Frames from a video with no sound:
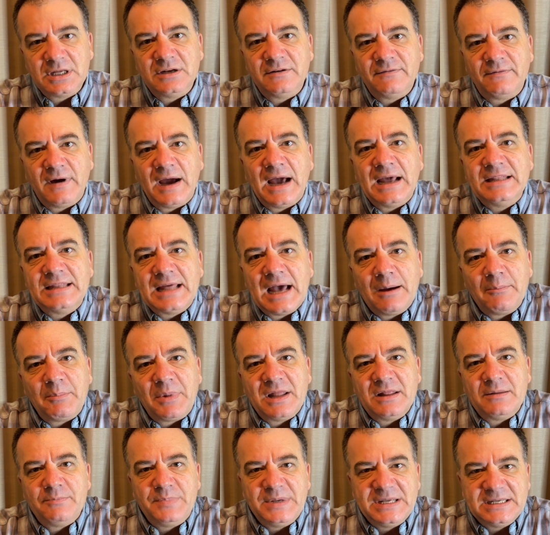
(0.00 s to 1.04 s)
divide that by
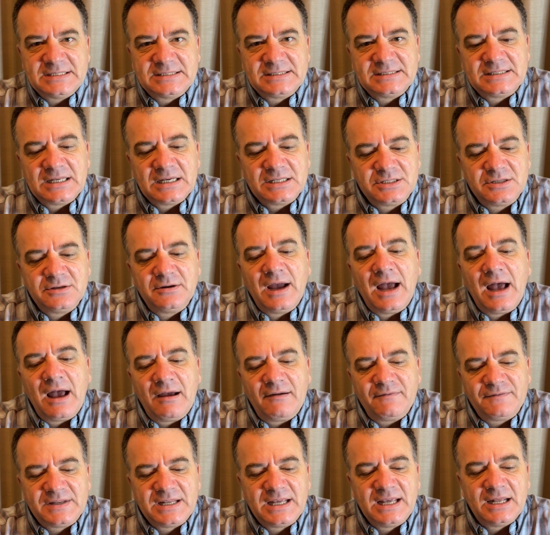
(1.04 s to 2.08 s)
the pieces that you
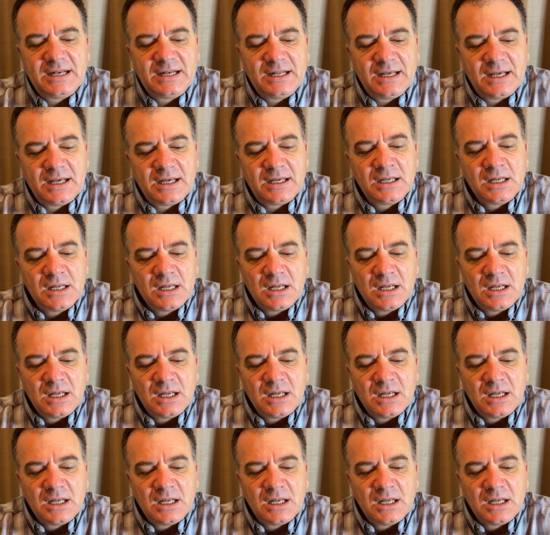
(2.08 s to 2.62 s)
have to get a